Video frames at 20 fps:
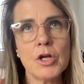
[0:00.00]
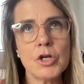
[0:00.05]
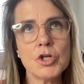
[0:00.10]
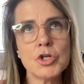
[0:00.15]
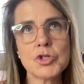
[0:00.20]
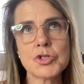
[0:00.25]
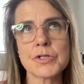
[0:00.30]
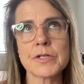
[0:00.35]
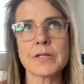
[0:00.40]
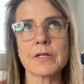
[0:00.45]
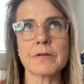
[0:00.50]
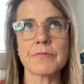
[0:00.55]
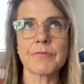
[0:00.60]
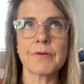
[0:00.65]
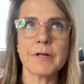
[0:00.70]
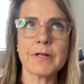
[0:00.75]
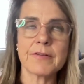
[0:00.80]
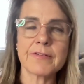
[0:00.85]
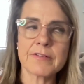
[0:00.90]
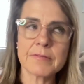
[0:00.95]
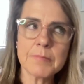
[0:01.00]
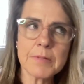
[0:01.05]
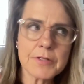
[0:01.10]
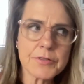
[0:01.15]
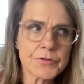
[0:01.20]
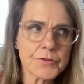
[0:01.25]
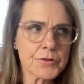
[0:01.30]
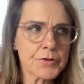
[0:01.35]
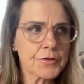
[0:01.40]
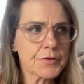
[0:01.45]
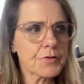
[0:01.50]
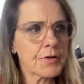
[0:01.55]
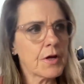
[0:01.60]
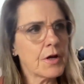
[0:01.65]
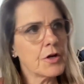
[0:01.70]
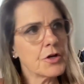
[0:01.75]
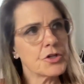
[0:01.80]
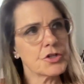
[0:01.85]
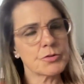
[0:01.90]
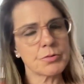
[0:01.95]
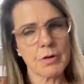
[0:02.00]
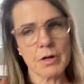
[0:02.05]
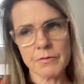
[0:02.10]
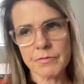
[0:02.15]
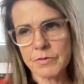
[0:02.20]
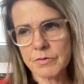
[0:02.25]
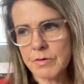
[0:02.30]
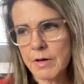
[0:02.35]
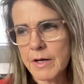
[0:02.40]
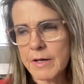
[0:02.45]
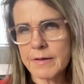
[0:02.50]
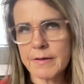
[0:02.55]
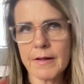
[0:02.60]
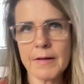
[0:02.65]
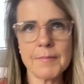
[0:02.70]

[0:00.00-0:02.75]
Usually they're for 8 semesters, 12 credit.